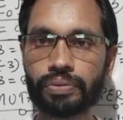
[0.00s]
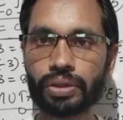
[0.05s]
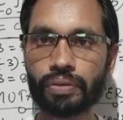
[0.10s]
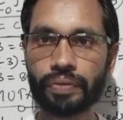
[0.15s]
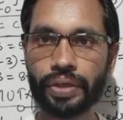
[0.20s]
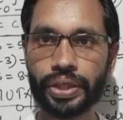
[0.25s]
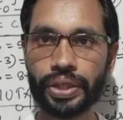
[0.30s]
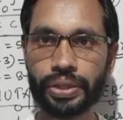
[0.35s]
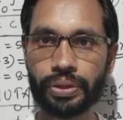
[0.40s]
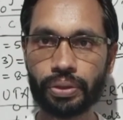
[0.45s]
of the
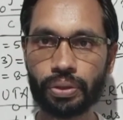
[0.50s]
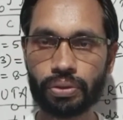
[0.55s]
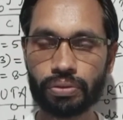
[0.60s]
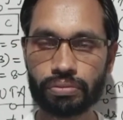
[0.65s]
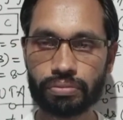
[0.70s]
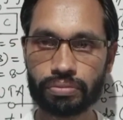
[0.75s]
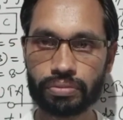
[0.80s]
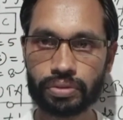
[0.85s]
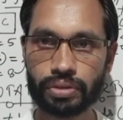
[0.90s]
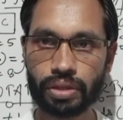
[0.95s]

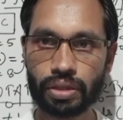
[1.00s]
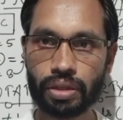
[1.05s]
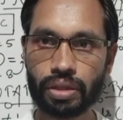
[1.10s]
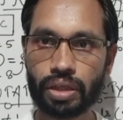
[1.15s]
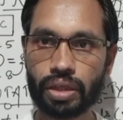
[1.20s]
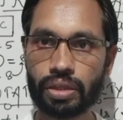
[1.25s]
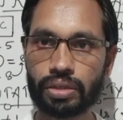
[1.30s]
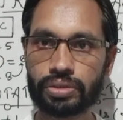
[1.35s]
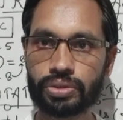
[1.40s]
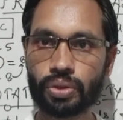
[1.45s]
video.
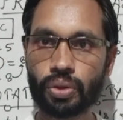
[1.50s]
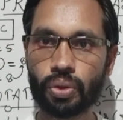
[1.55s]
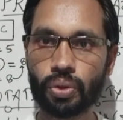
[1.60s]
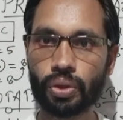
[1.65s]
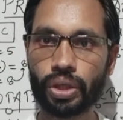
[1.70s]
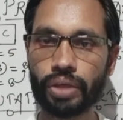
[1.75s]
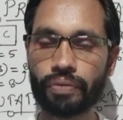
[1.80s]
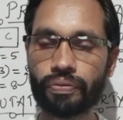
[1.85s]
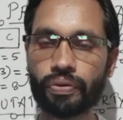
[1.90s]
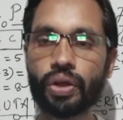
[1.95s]

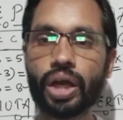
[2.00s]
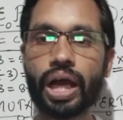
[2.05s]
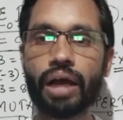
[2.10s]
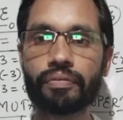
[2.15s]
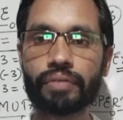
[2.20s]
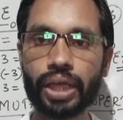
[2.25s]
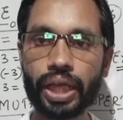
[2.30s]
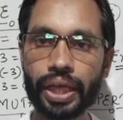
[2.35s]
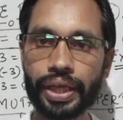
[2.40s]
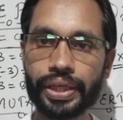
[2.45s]
So if you
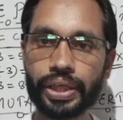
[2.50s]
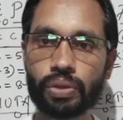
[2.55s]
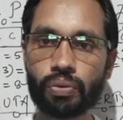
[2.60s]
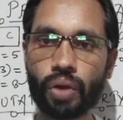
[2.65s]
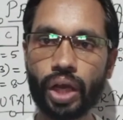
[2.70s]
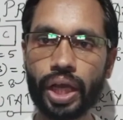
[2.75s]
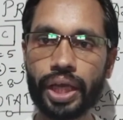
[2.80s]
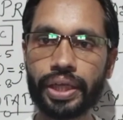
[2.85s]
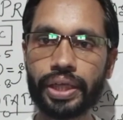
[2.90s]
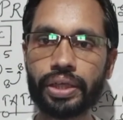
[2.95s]
have any
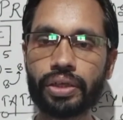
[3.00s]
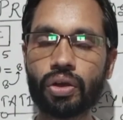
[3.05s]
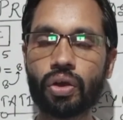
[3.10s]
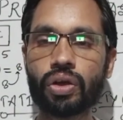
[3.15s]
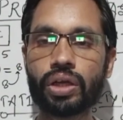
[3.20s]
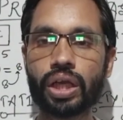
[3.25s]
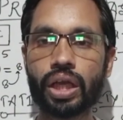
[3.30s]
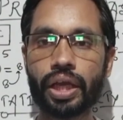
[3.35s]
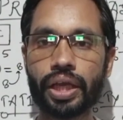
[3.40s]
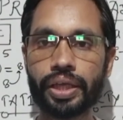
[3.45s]
query
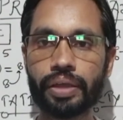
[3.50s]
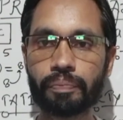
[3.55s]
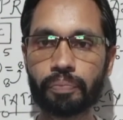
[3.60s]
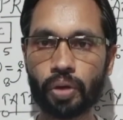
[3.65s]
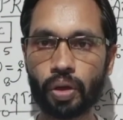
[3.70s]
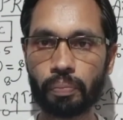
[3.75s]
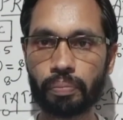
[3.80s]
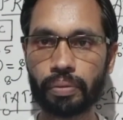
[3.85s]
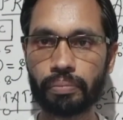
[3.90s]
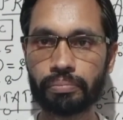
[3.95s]
or any
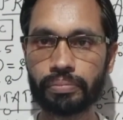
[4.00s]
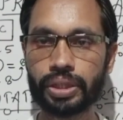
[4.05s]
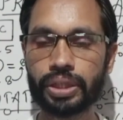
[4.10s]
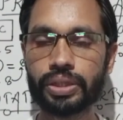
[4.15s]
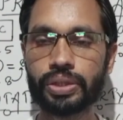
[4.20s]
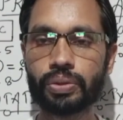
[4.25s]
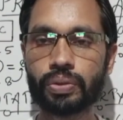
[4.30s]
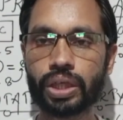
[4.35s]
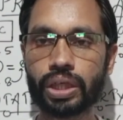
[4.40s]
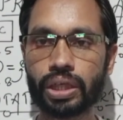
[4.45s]
problem,
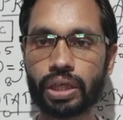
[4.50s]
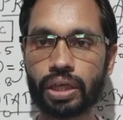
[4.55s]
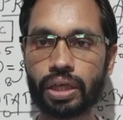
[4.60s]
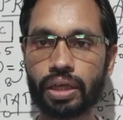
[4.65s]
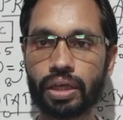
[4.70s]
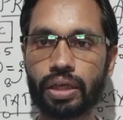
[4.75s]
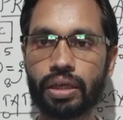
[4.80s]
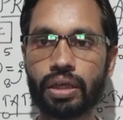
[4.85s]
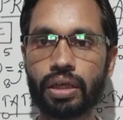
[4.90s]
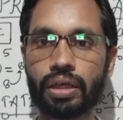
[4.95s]
you can
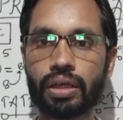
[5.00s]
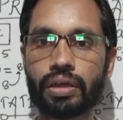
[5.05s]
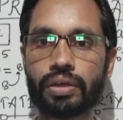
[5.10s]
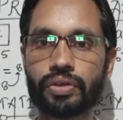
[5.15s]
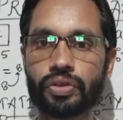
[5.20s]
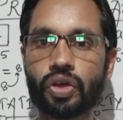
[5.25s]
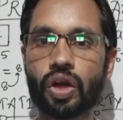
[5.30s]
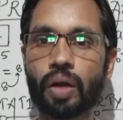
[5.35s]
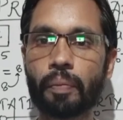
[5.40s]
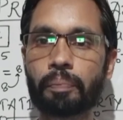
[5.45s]

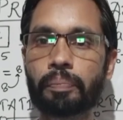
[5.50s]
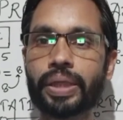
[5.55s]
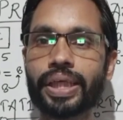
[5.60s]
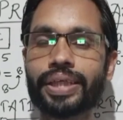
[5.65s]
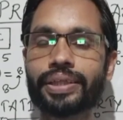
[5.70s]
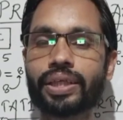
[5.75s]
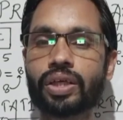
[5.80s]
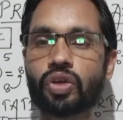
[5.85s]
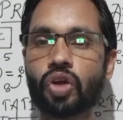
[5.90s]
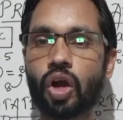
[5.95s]
drop me
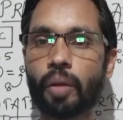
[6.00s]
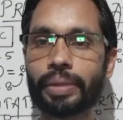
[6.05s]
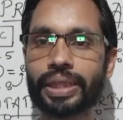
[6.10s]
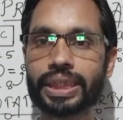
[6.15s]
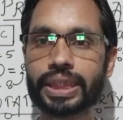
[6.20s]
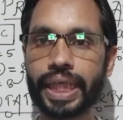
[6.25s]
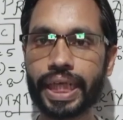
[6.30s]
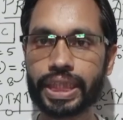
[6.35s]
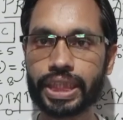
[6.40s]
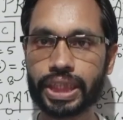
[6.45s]
in the comment
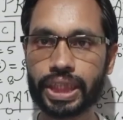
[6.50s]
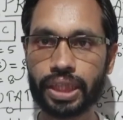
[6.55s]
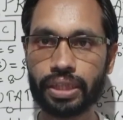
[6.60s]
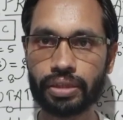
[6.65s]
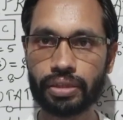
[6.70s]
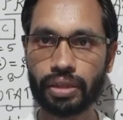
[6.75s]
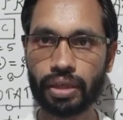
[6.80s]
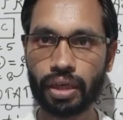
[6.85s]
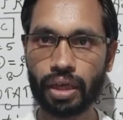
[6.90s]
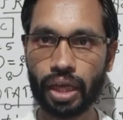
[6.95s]

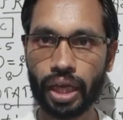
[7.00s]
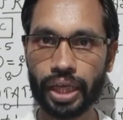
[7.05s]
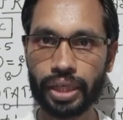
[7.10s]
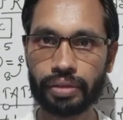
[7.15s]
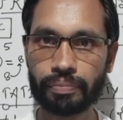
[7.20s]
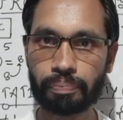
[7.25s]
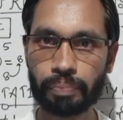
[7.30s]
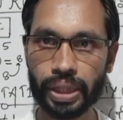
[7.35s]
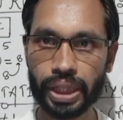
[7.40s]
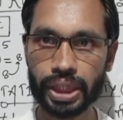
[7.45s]
section
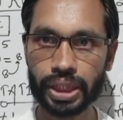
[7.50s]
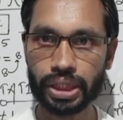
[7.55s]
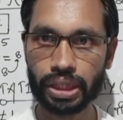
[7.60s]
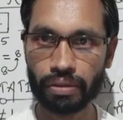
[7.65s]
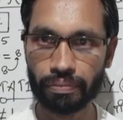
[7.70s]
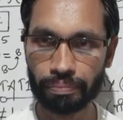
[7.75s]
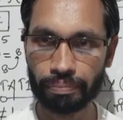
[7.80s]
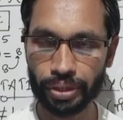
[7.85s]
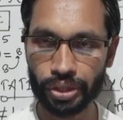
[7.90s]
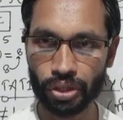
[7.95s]
and please
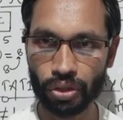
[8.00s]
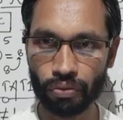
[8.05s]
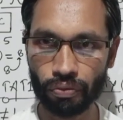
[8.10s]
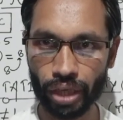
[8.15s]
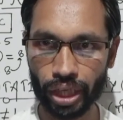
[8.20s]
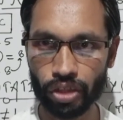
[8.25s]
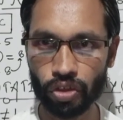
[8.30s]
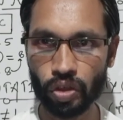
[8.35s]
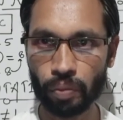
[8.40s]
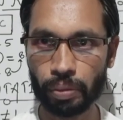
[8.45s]
give me your
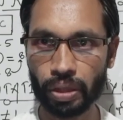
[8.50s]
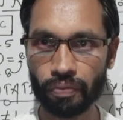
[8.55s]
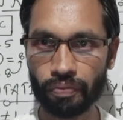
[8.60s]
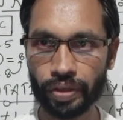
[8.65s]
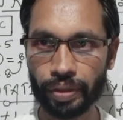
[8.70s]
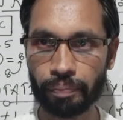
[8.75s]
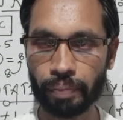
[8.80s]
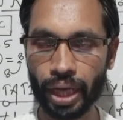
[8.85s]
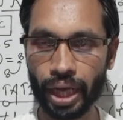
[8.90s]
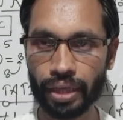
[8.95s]
valuable
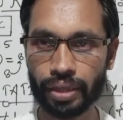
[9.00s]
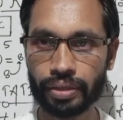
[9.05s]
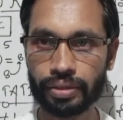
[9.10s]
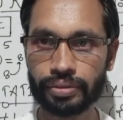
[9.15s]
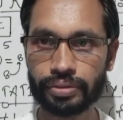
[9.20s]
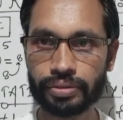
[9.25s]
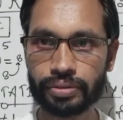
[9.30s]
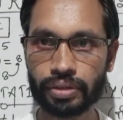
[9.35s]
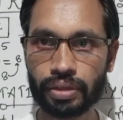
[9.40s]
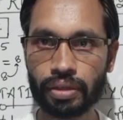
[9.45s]

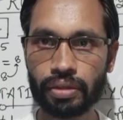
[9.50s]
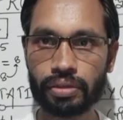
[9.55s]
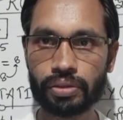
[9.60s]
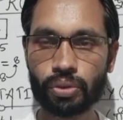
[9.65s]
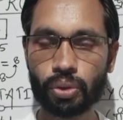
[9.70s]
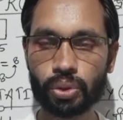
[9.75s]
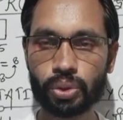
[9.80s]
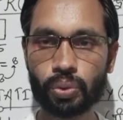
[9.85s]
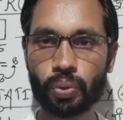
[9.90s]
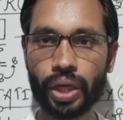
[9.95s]
feedback.
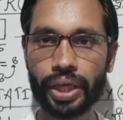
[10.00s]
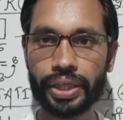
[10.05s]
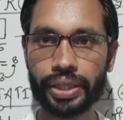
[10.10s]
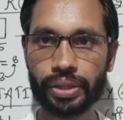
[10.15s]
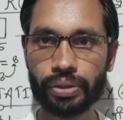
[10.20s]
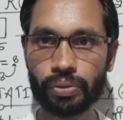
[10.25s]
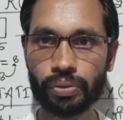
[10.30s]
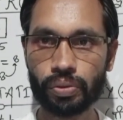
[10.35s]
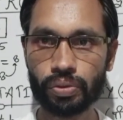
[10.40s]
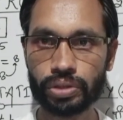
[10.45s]
Those who are
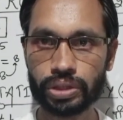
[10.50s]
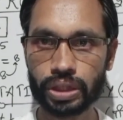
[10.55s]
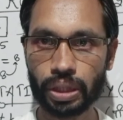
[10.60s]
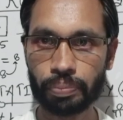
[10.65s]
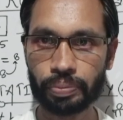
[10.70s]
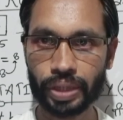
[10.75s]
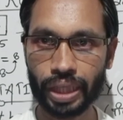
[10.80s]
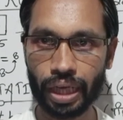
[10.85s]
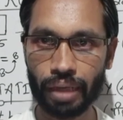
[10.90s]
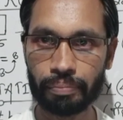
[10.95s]
new,
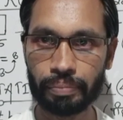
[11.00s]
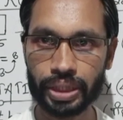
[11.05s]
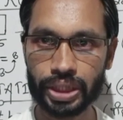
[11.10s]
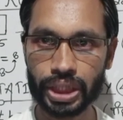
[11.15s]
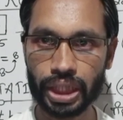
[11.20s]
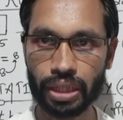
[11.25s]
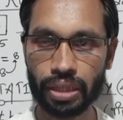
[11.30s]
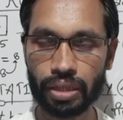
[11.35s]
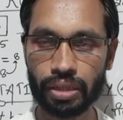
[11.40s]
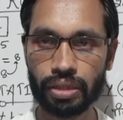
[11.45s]
subscribe my
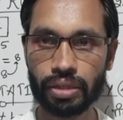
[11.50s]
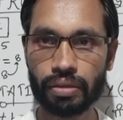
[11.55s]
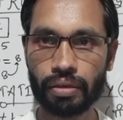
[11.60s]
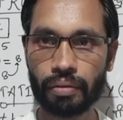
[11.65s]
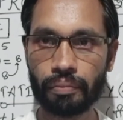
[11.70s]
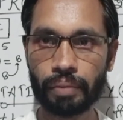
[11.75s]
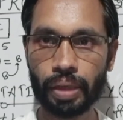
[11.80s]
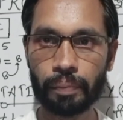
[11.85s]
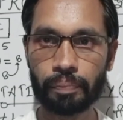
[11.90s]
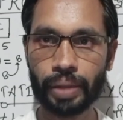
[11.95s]
channel
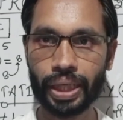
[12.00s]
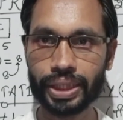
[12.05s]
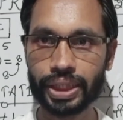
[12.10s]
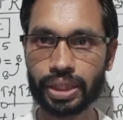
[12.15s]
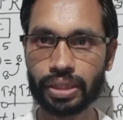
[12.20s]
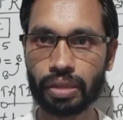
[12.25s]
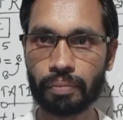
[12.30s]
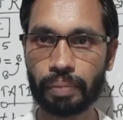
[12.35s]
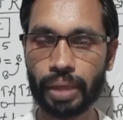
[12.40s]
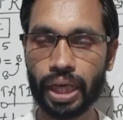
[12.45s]
by
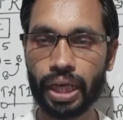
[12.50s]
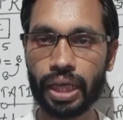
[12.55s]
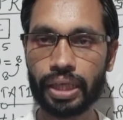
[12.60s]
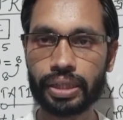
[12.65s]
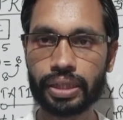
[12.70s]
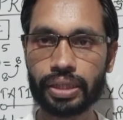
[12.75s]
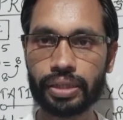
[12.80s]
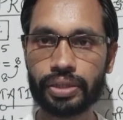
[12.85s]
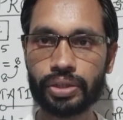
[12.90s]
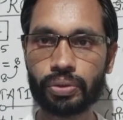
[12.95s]
pressing the bell
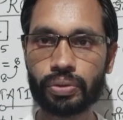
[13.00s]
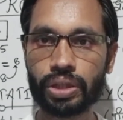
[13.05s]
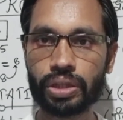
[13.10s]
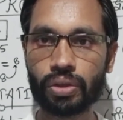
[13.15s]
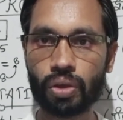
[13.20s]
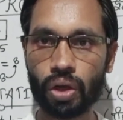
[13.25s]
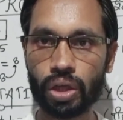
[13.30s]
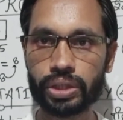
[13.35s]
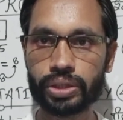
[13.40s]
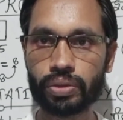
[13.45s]
icon. You
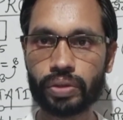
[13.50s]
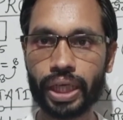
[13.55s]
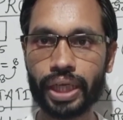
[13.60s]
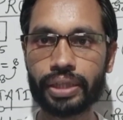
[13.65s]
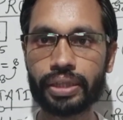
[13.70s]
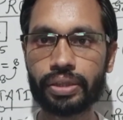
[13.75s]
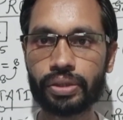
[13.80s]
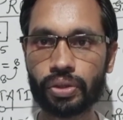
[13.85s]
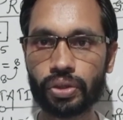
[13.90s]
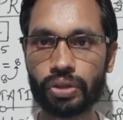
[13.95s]
can also
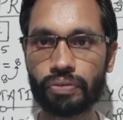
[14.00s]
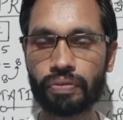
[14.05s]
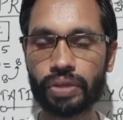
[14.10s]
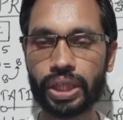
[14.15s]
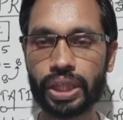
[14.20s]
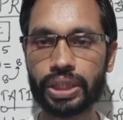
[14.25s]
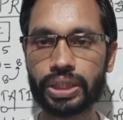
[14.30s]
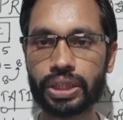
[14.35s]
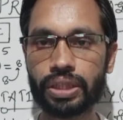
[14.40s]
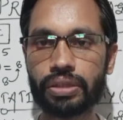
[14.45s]
get the
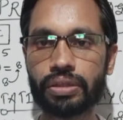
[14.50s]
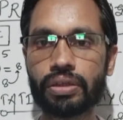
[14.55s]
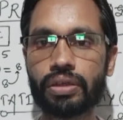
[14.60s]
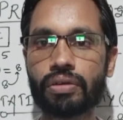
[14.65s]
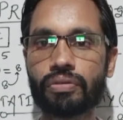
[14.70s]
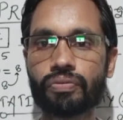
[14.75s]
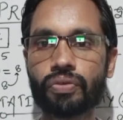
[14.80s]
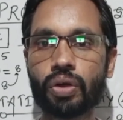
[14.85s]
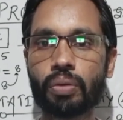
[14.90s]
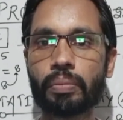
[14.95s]
notification
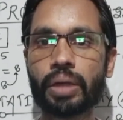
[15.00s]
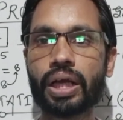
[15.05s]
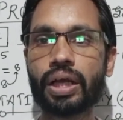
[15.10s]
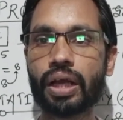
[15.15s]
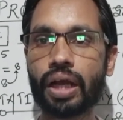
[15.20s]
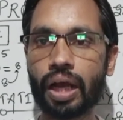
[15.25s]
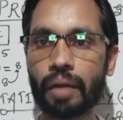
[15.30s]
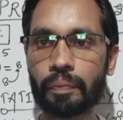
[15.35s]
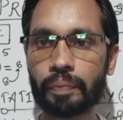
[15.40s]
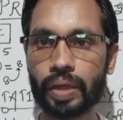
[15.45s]
for
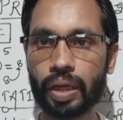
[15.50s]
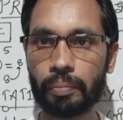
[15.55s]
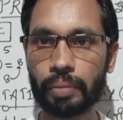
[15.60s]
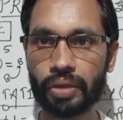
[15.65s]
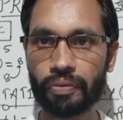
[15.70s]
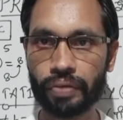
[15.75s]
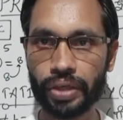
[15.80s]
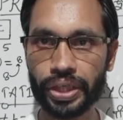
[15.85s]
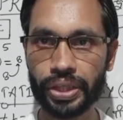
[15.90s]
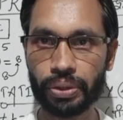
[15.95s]
my
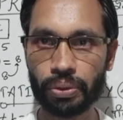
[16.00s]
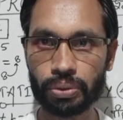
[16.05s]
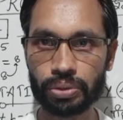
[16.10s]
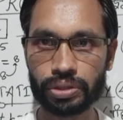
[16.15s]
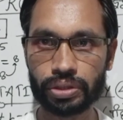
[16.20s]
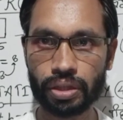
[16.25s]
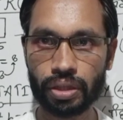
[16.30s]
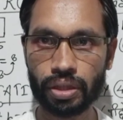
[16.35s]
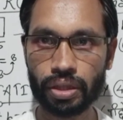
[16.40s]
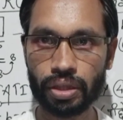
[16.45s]
upcoming
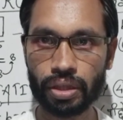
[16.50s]
videos.